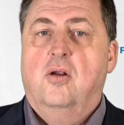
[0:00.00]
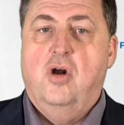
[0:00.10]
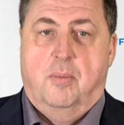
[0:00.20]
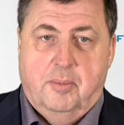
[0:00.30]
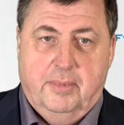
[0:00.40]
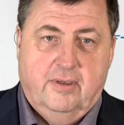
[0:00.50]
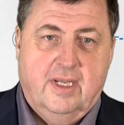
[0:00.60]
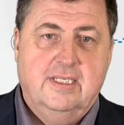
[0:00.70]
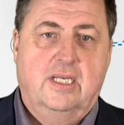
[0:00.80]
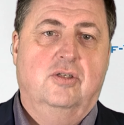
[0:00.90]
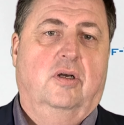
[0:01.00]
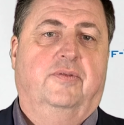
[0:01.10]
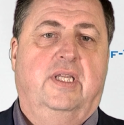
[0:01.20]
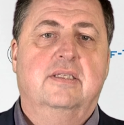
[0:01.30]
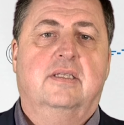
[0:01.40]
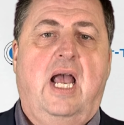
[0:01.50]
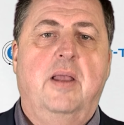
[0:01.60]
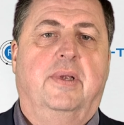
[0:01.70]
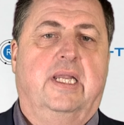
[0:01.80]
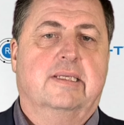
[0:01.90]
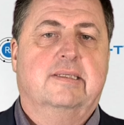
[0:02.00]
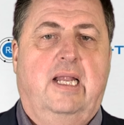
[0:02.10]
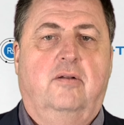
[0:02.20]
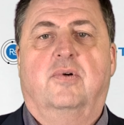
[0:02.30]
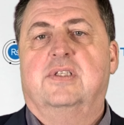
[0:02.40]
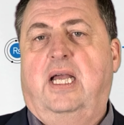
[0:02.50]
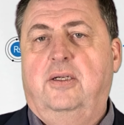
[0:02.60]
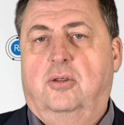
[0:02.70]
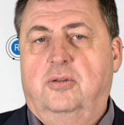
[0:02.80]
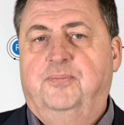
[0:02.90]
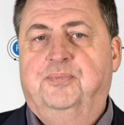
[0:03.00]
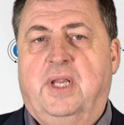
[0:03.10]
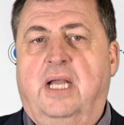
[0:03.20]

Copper mineralization of this type and extent was unknown